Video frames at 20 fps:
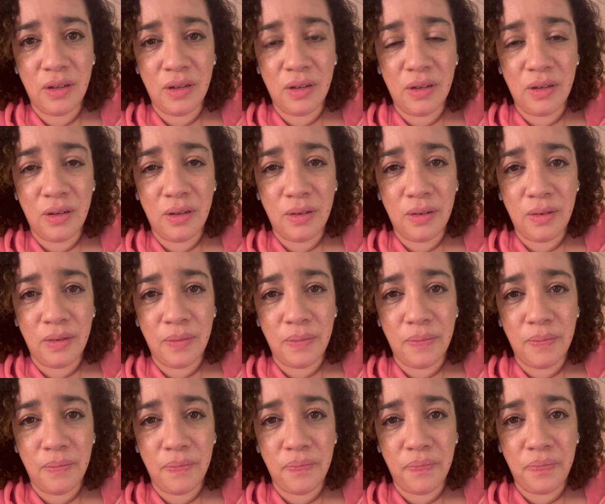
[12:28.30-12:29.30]

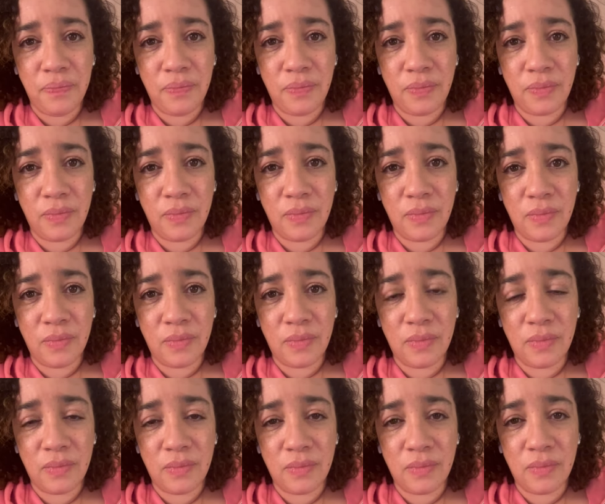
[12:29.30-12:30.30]

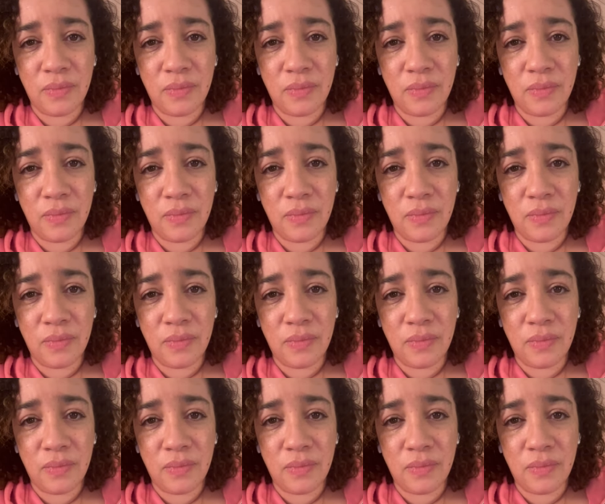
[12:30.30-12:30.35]
[no speech]